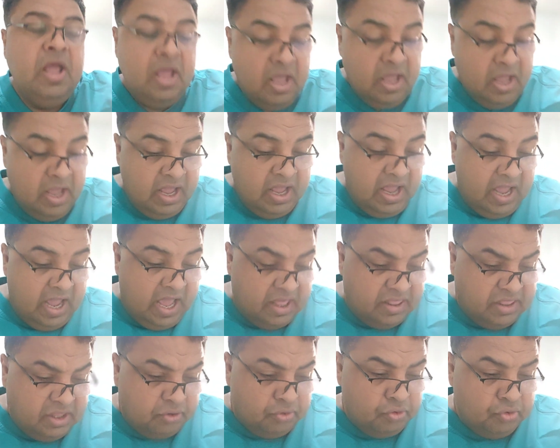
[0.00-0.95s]
As
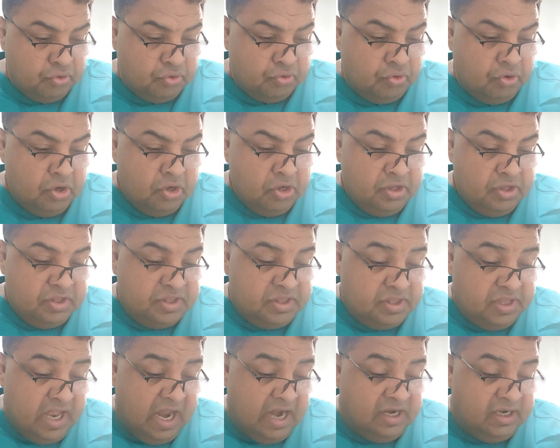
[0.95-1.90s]
you know,
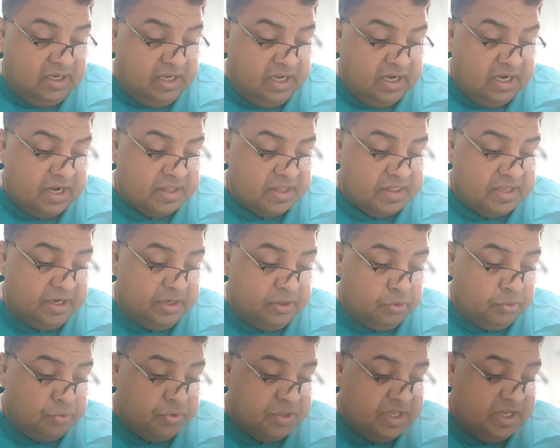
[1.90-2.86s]
anterior C2,
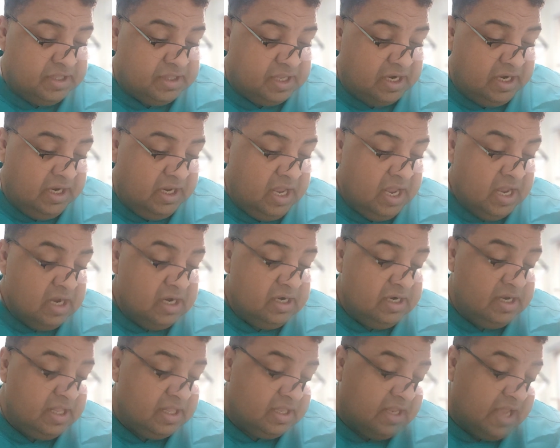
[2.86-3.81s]
C3
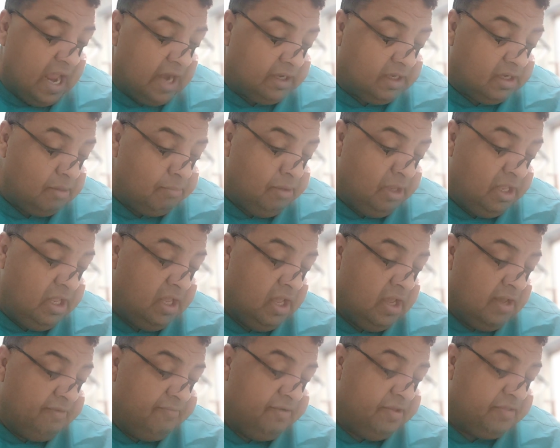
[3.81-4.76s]
discectomy
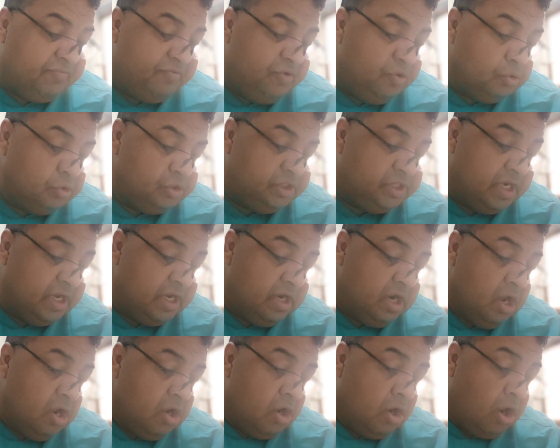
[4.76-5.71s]
with fusion
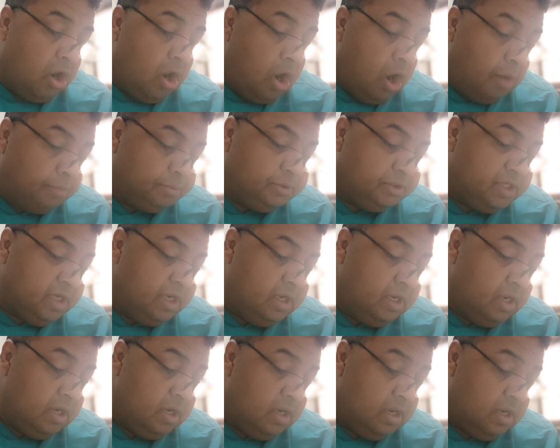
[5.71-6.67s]
optional,
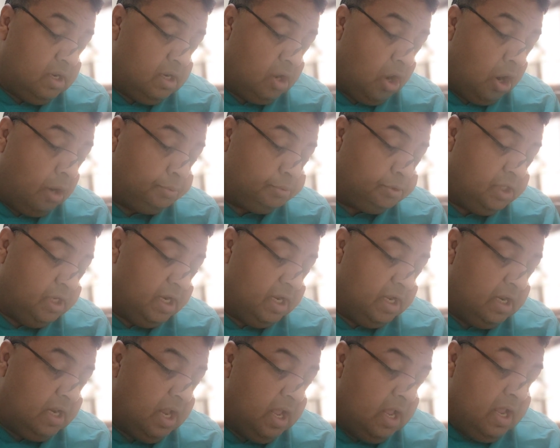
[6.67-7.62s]

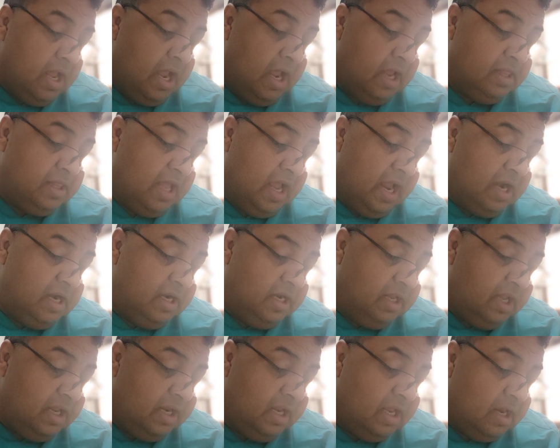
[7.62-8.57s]
and the
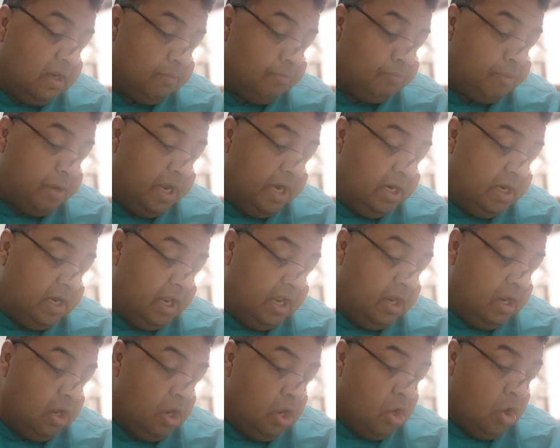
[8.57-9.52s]
anterior
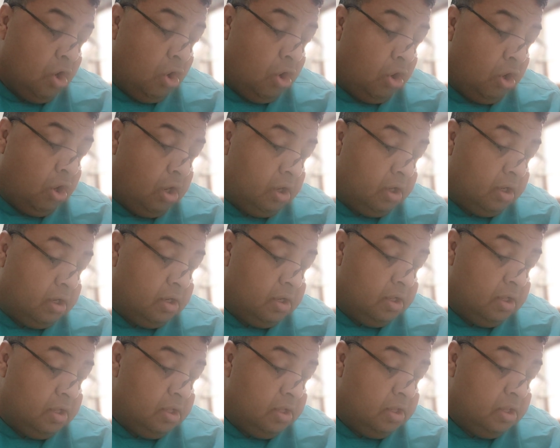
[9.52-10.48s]
plating or
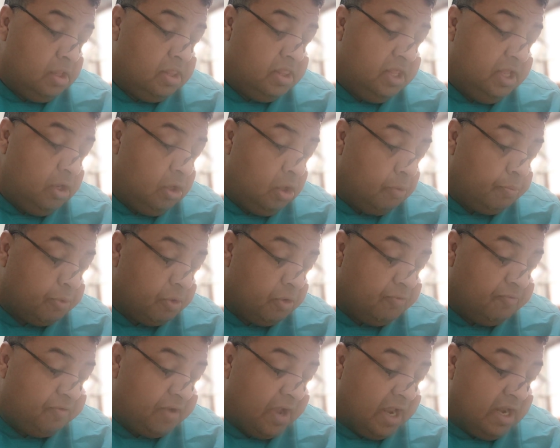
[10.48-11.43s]
zero
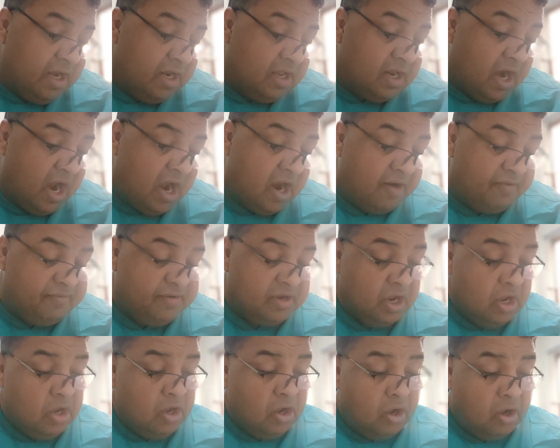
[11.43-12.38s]
profile graft
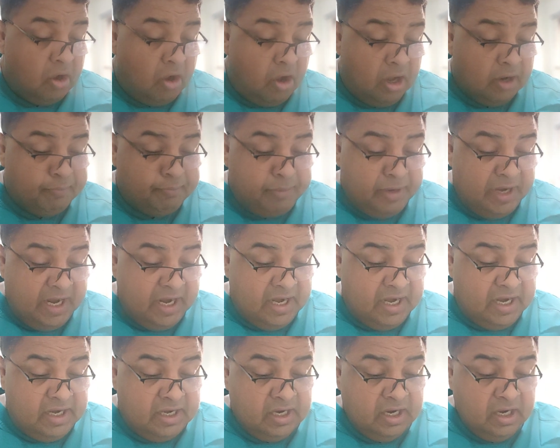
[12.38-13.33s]
or
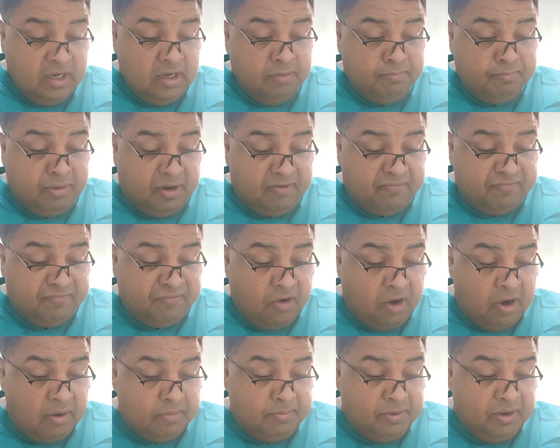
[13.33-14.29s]
plate
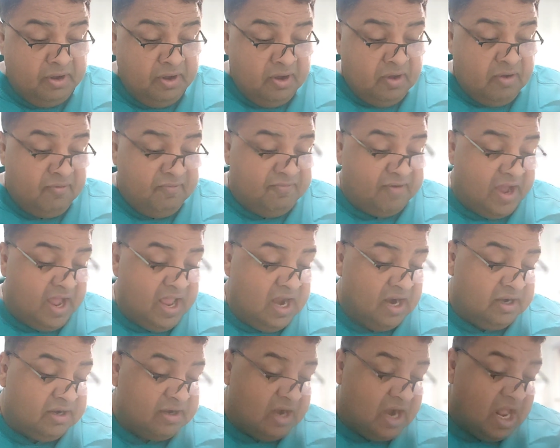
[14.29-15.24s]
performed via
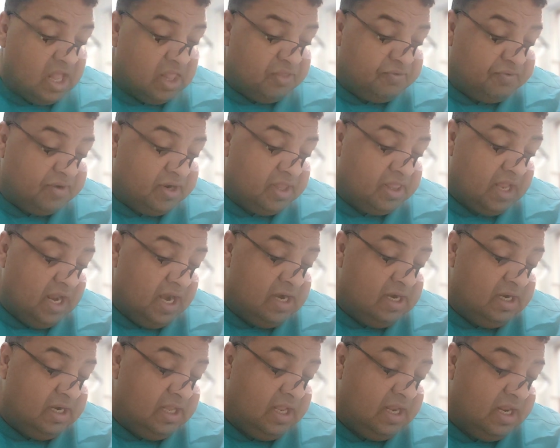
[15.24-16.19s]
transverse
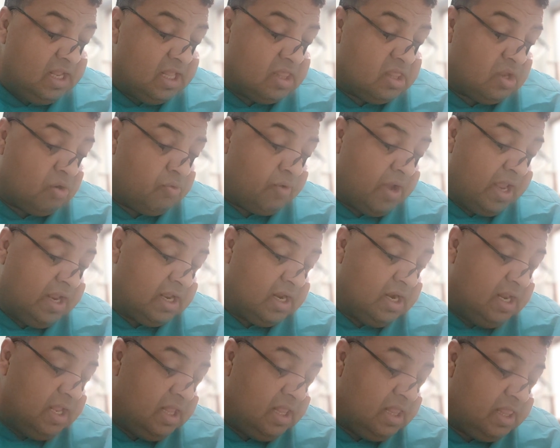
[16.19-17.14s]
anterior cervical
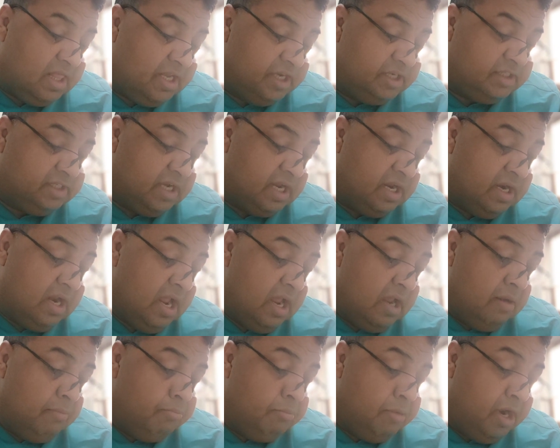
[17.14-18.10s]
incision
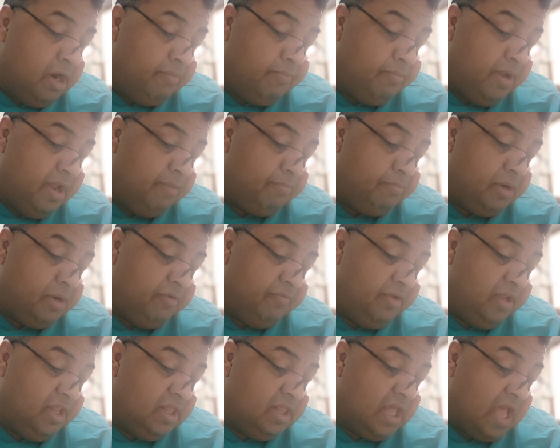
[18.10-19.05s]
midway
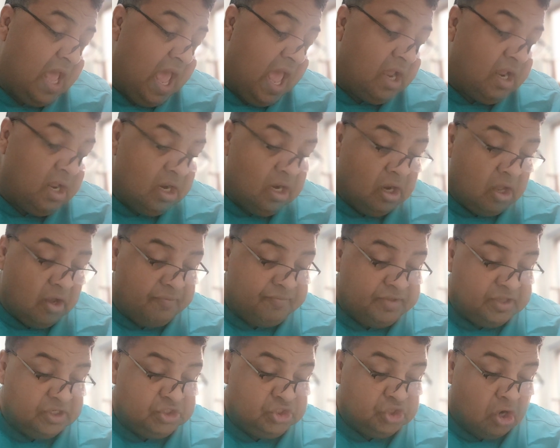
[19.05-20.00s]
between the angle of the
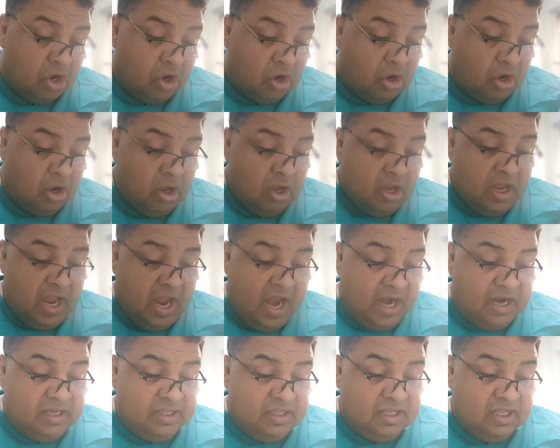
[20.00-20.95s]
jaw
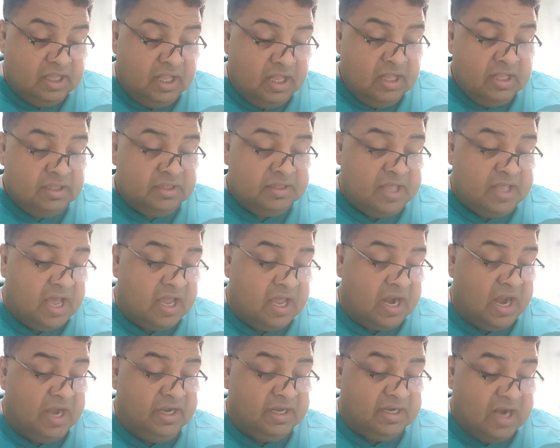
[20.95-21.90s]
and the
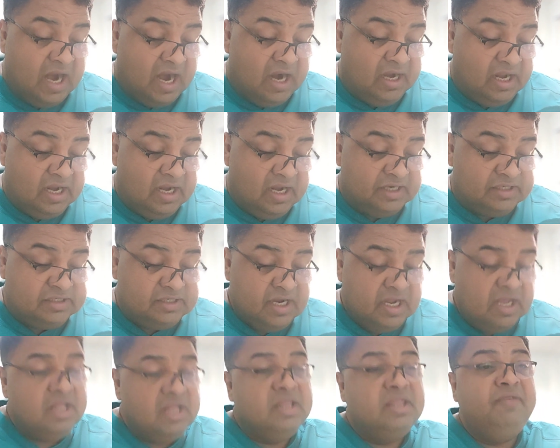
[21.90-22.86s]
thyroid cartilage.
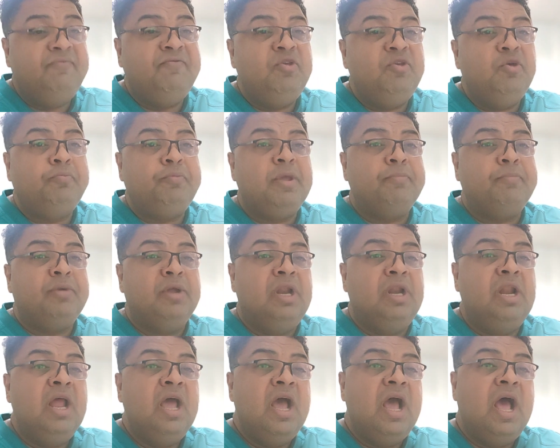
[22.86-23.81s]
So few people
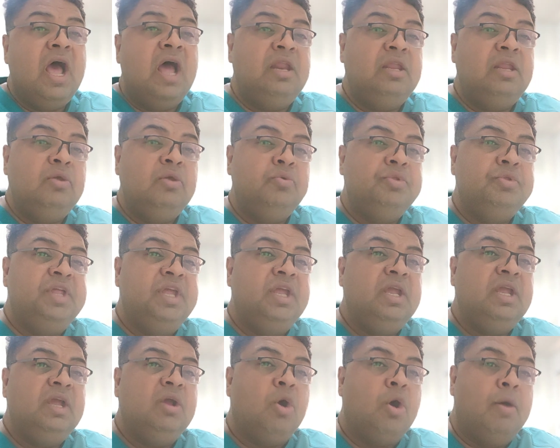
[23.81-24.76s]
are using
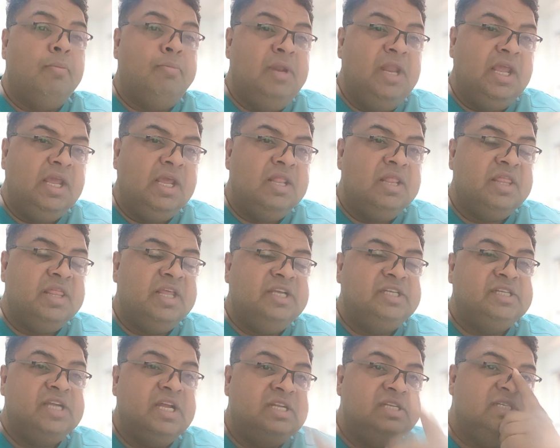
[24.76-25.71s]
oblique
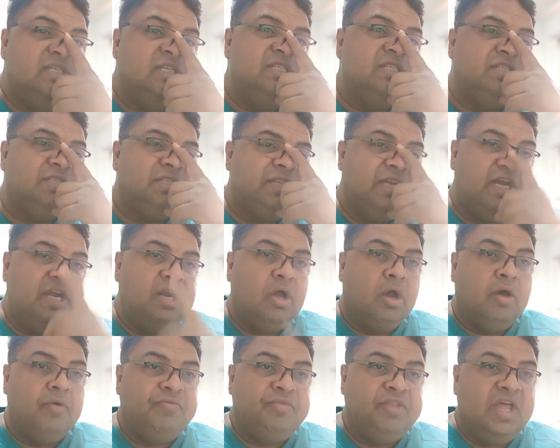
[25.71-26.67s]
incision instead
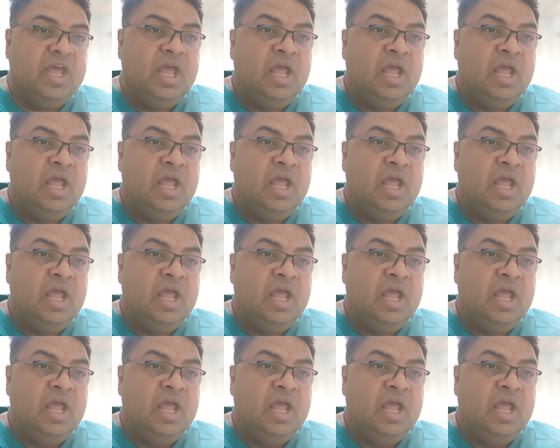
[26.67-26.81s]
of the